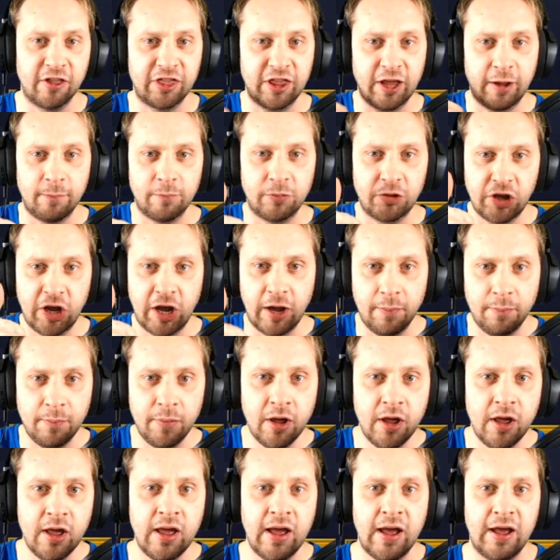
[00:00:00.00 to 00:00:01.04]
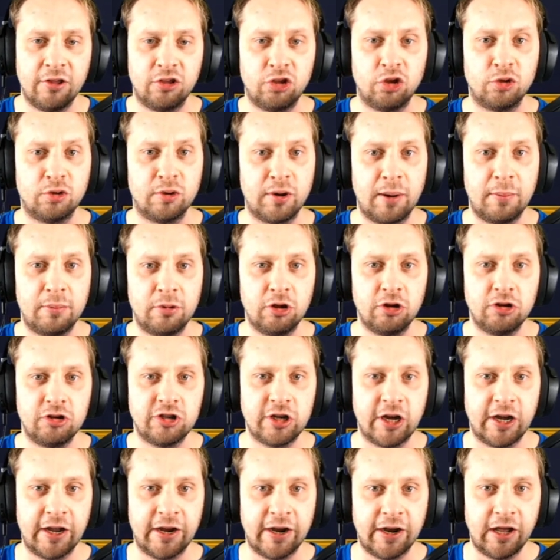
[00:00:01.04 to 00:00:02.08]
thumbs up and subscribe to the
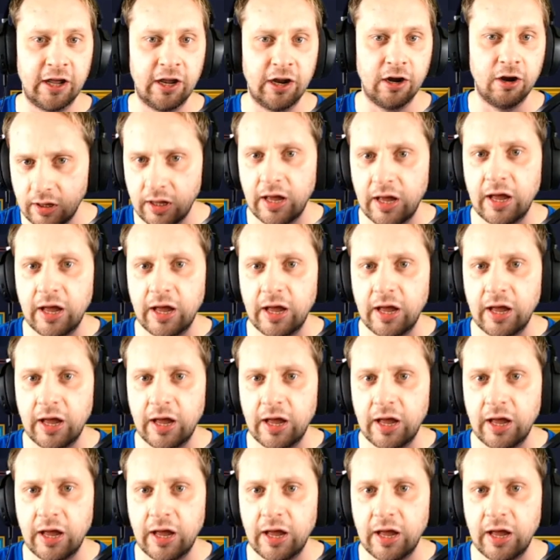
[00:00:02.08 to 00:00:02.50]
channel.